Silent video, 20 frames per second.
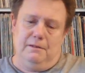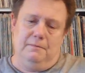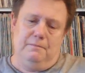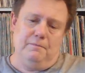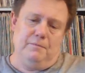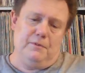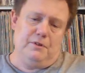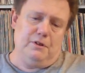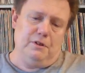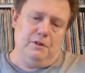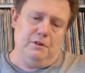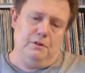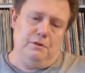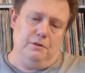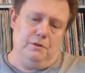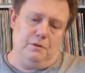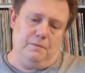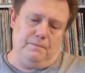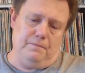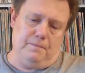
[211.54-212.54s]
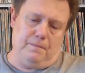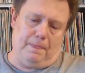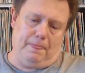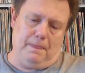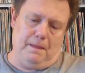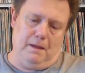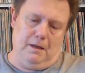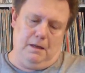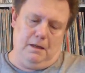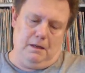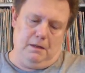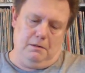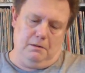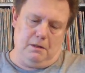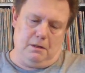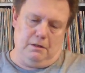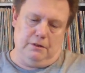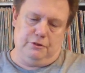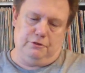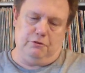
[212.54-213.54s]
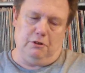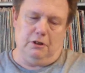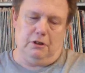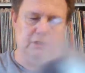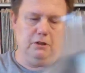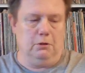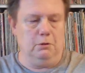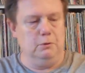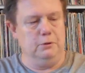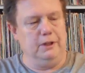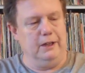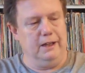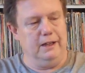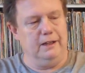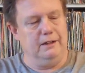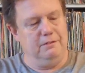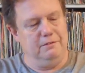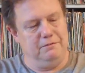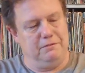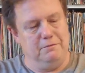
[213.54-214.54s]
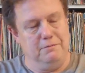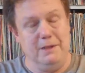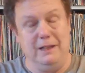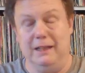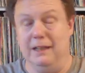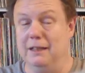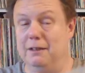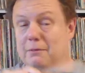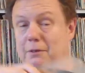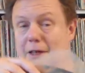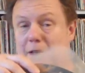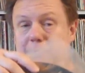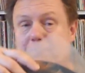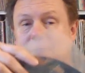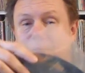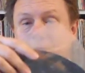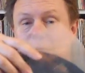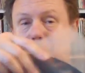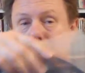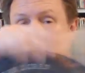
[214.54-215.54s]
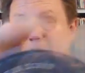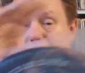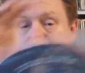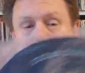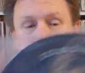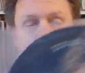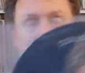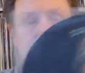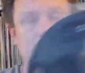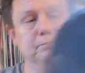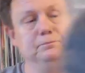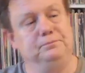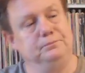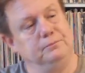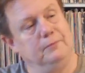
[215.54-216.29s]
So, I struck gold here, for me anyway, Duran Duran.